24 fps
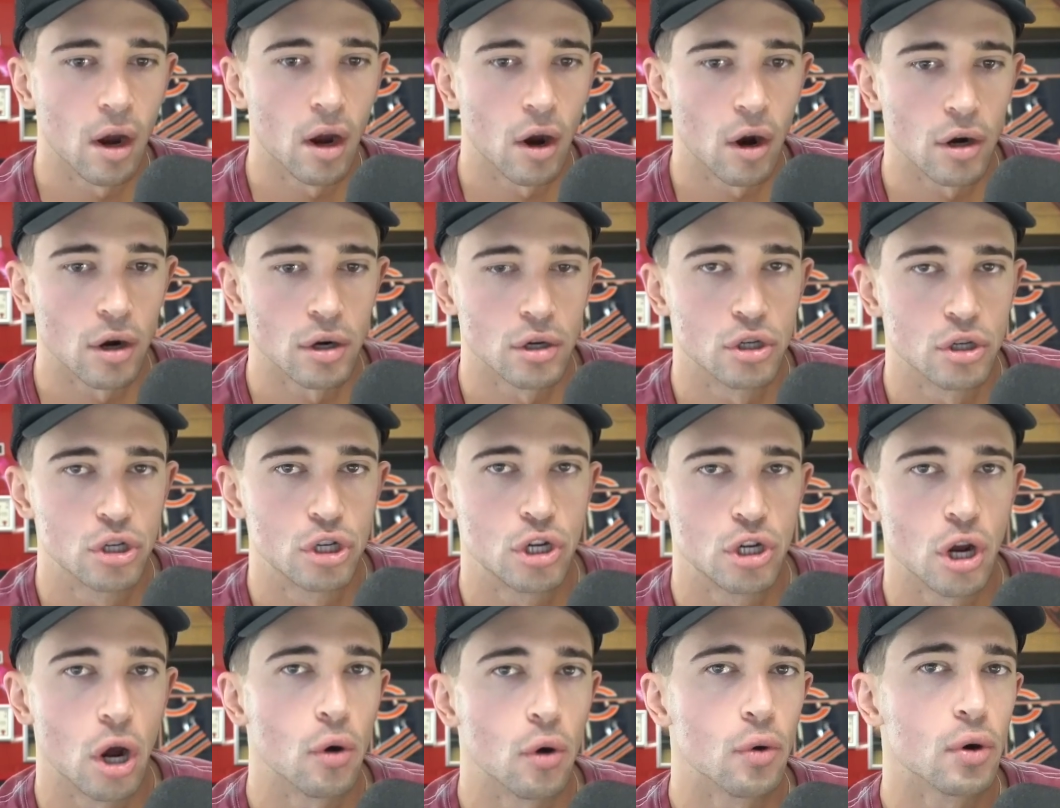are
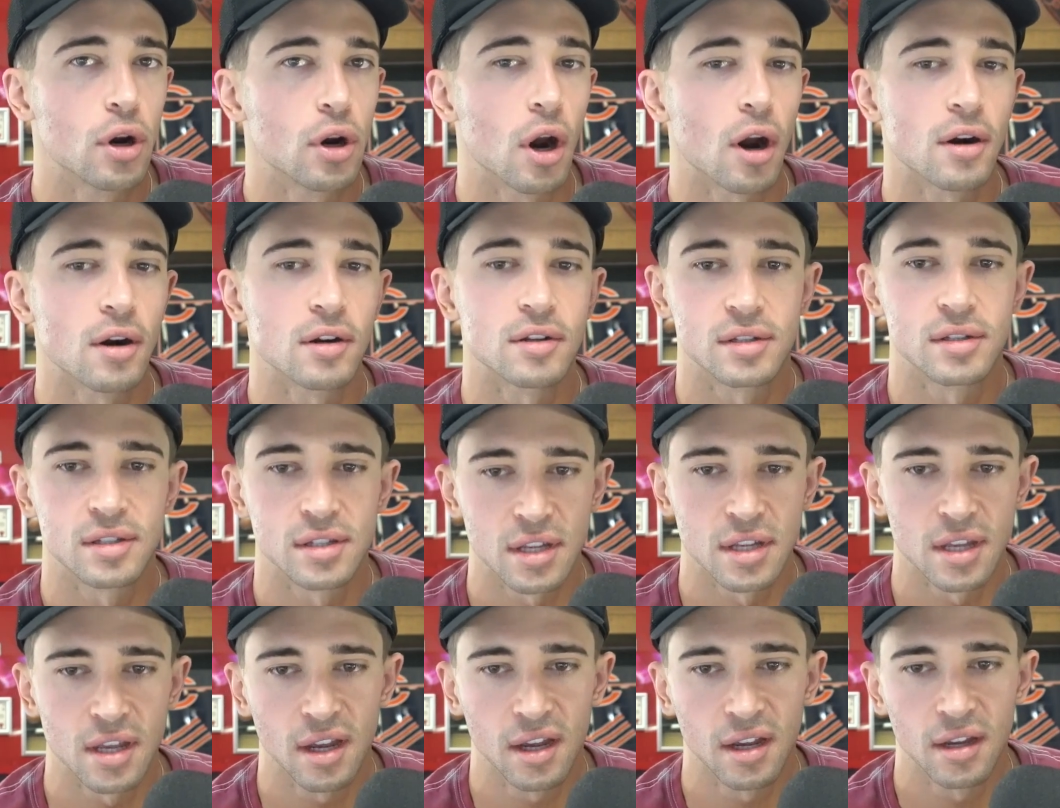Joe
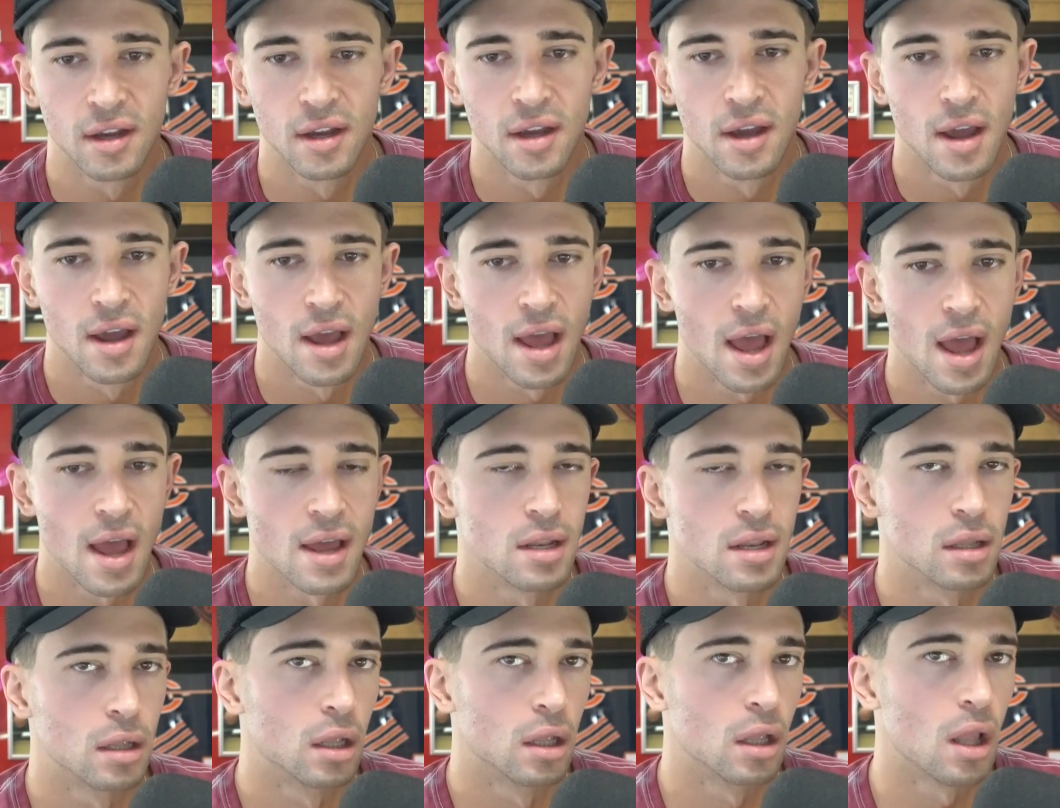Garcia
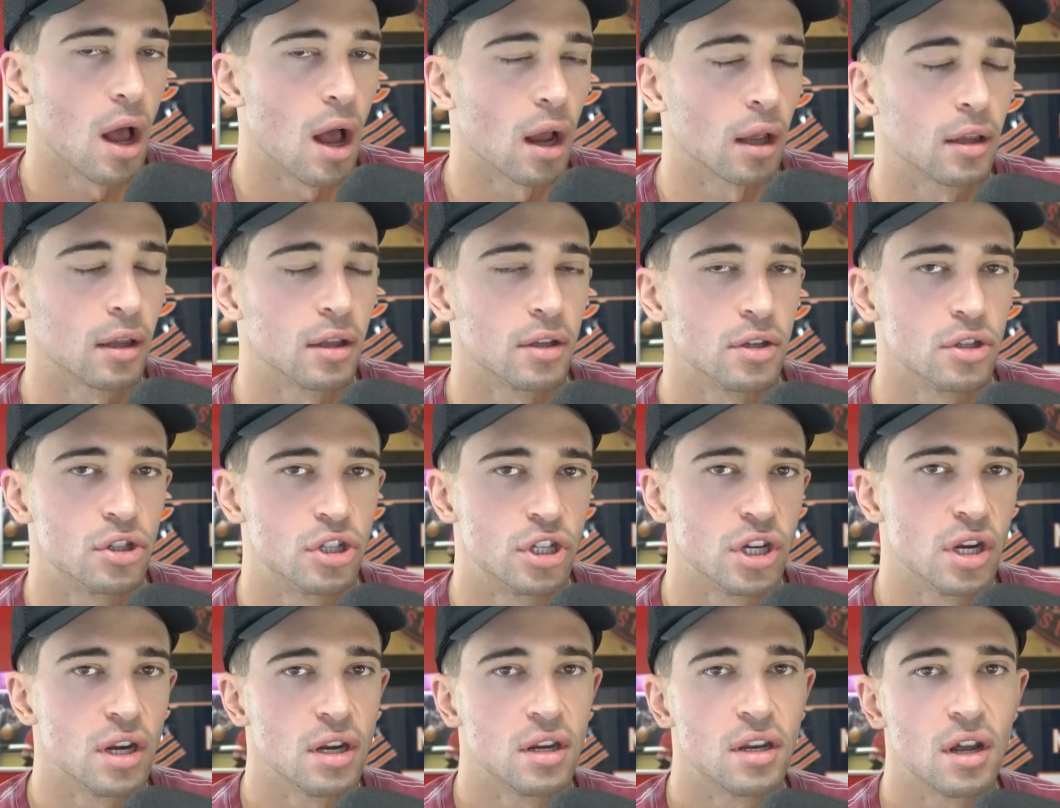and Luck
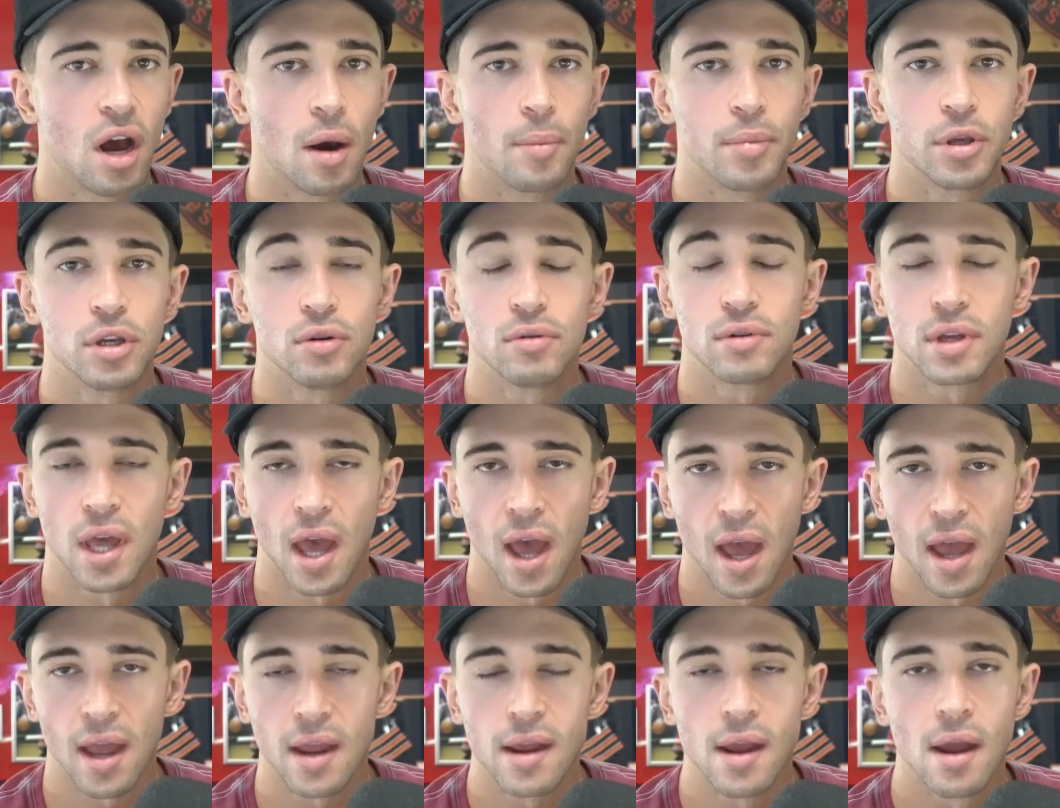
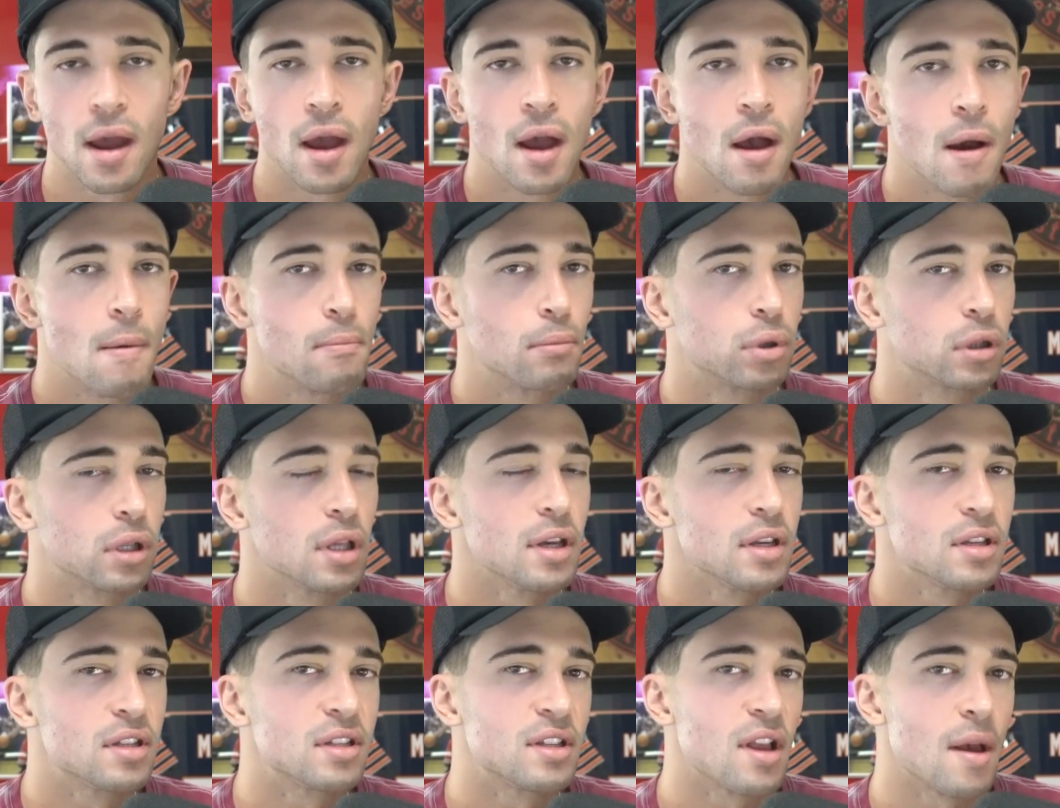GWK.
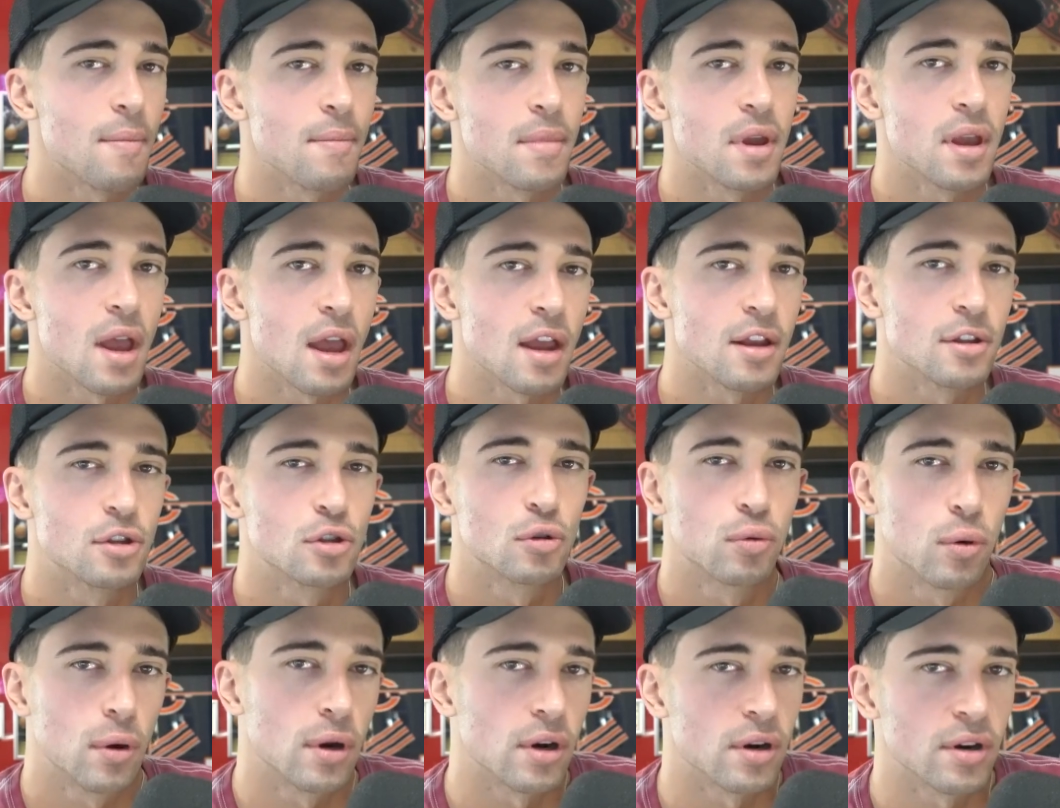Please send me a
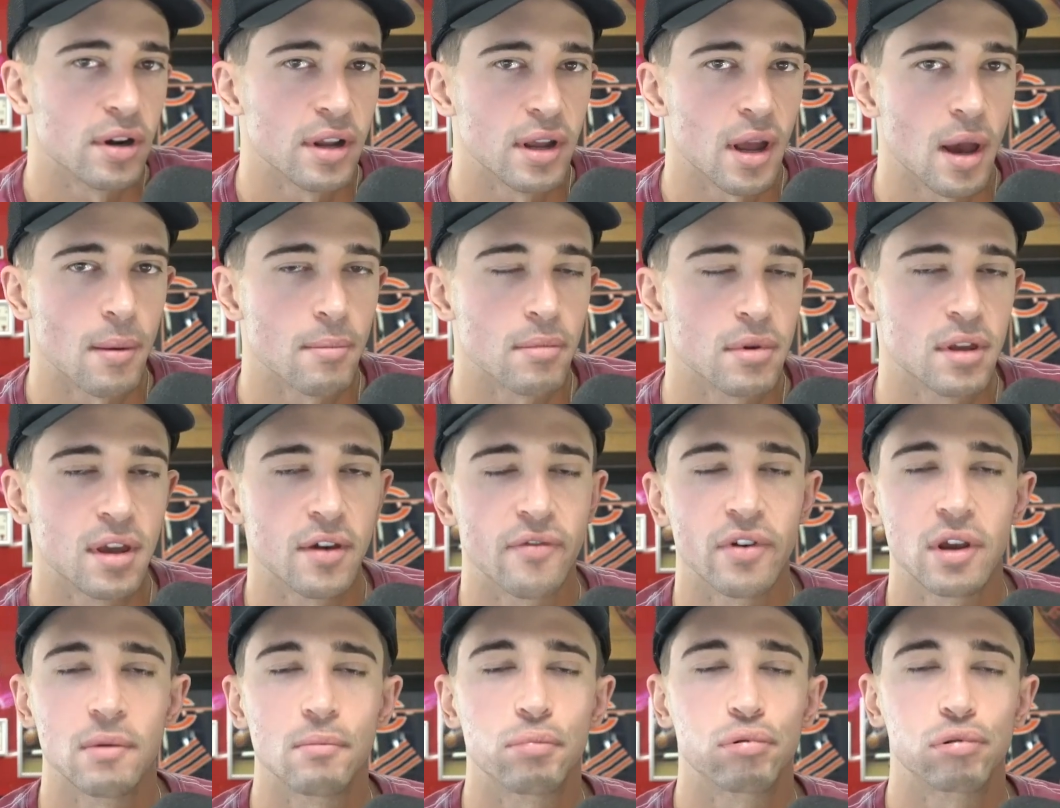Twitter DM
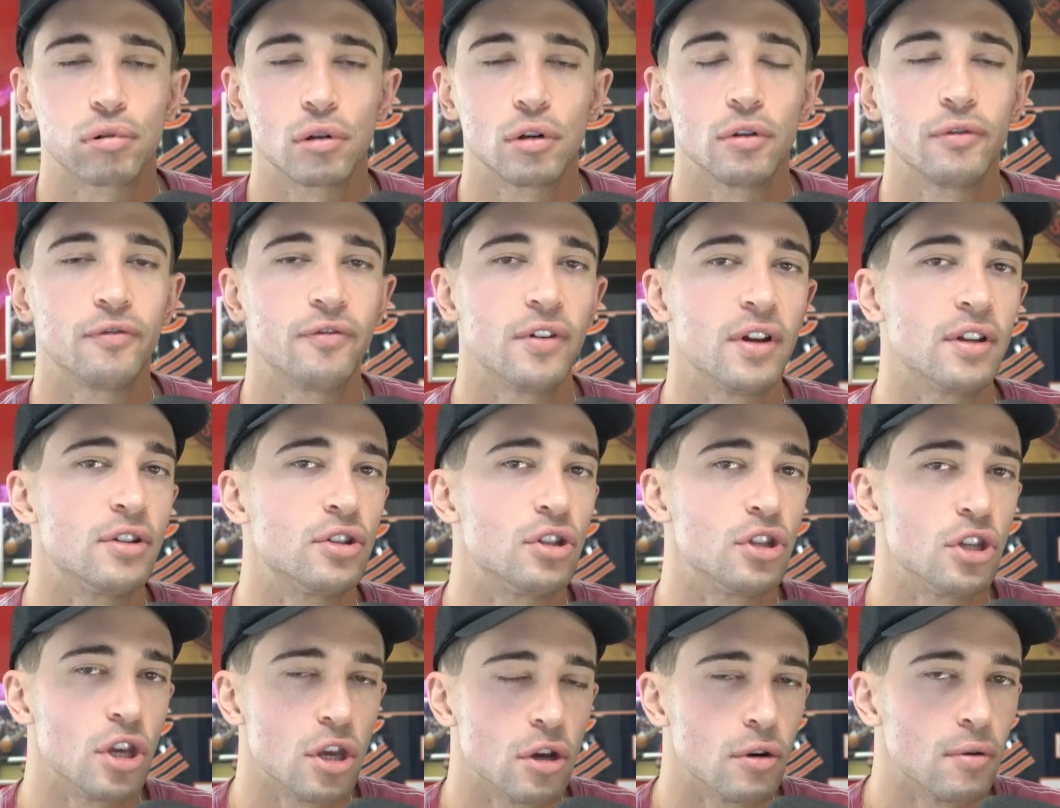giving proof
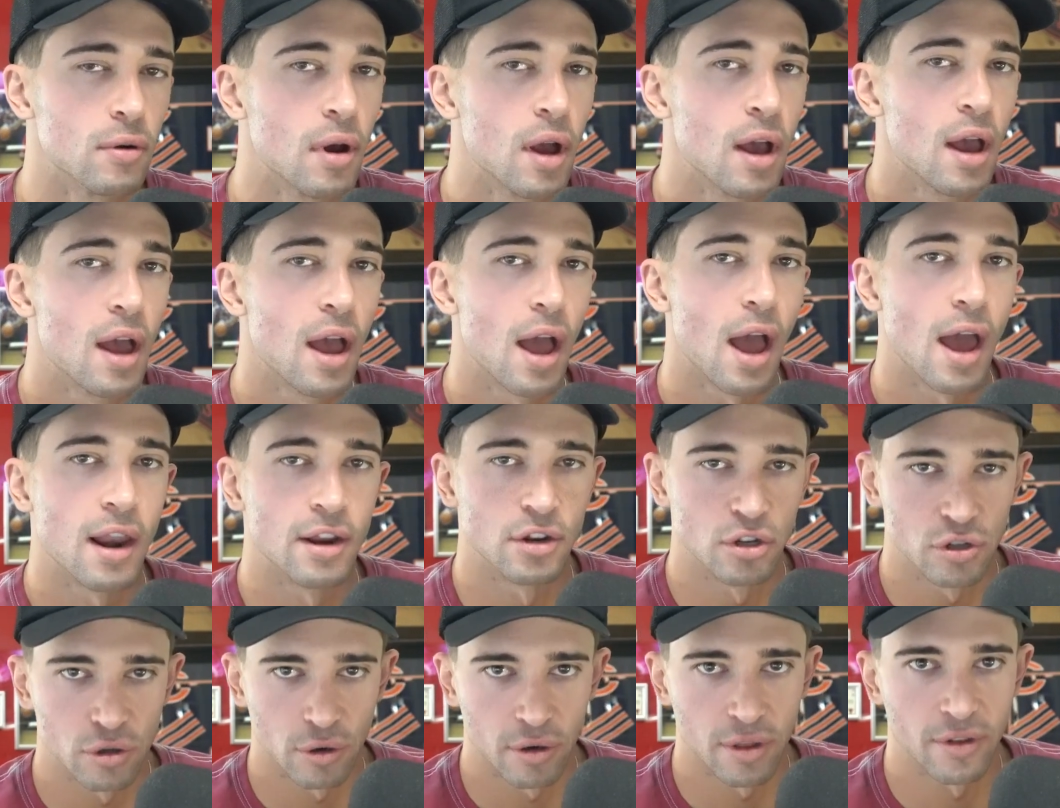it's you and
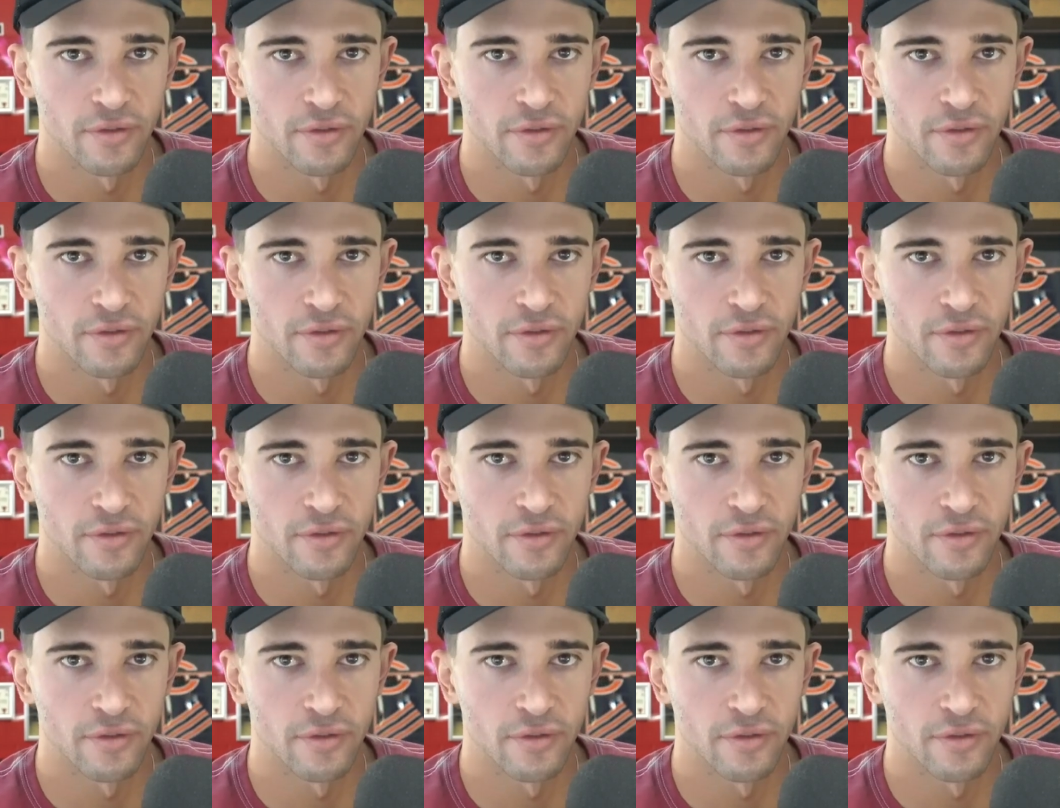enjoy the